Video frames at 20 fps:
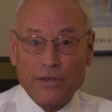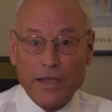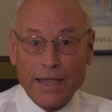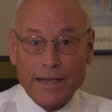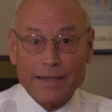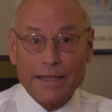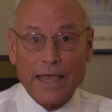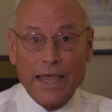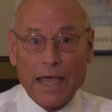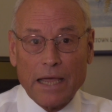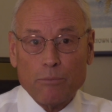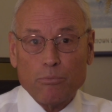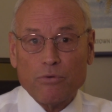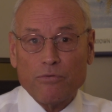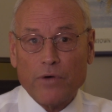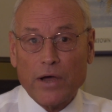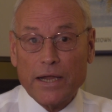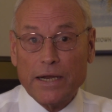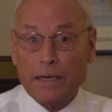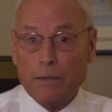and can
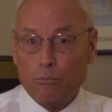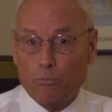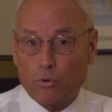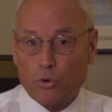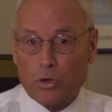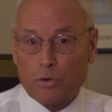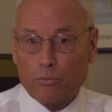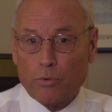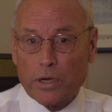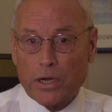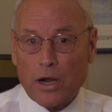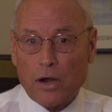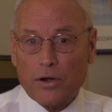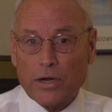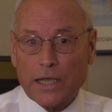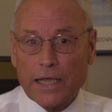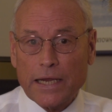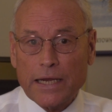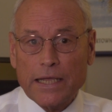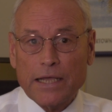provide input
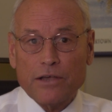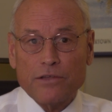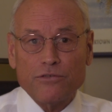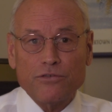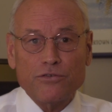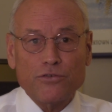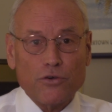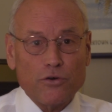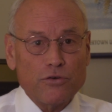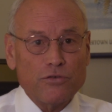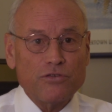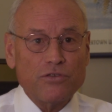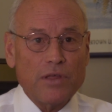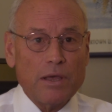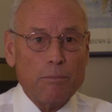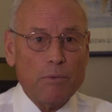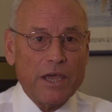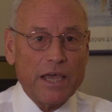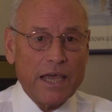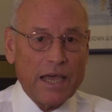regarding any concerns
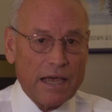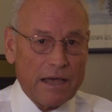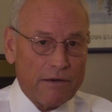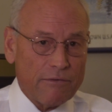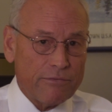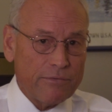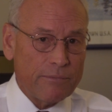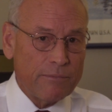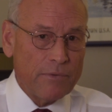they may have.